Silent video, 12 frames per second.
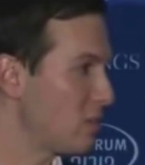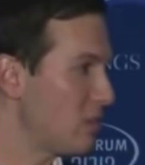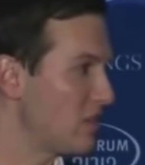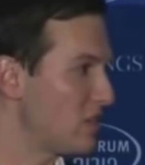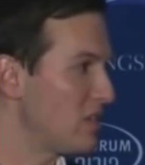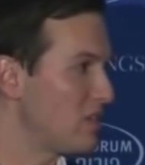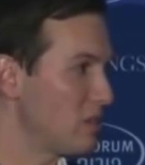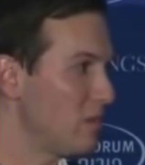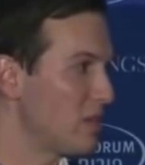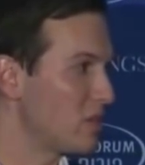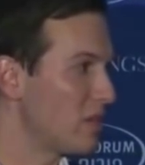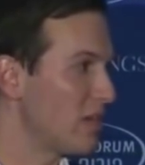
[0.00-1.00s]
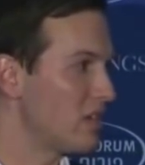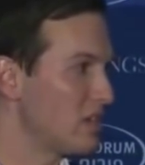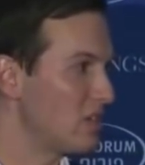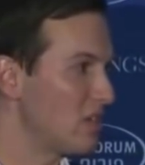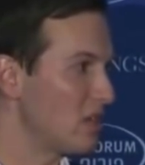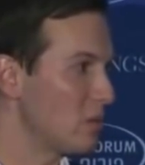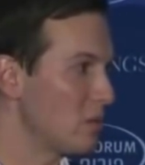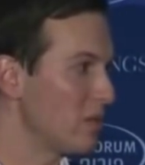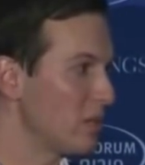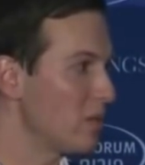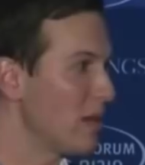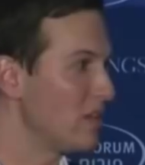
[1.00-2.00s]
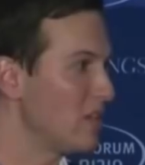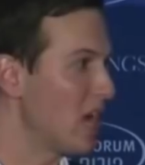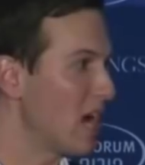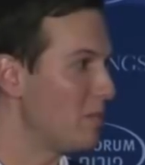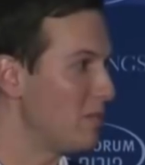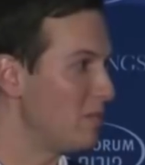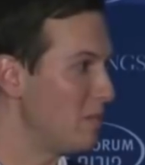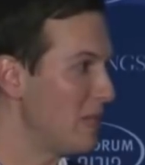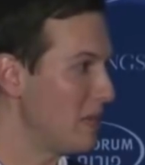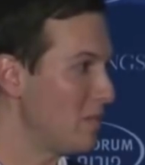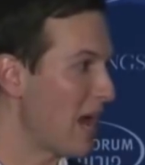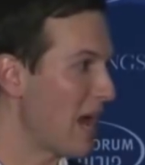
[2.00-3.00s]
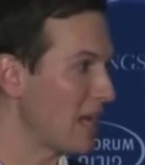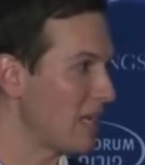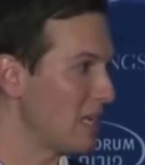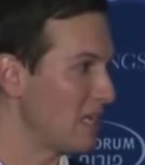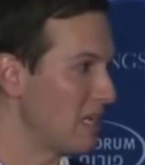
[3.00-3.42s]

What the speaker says: which this administration's done a really great job of beating back